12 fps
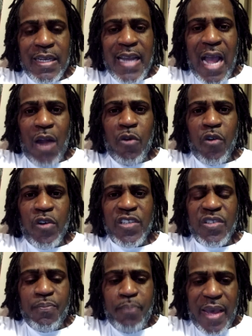God will
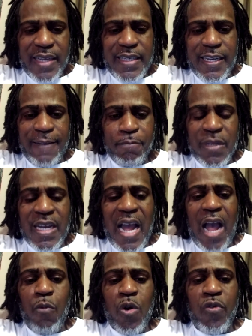respect it.
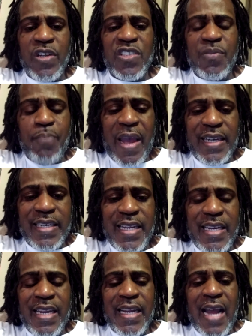God will respect
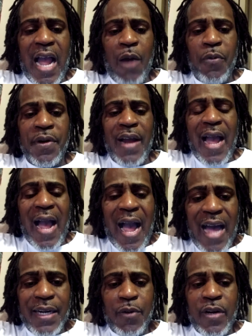it and God will
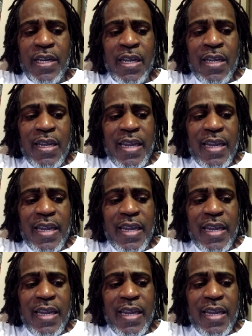honor it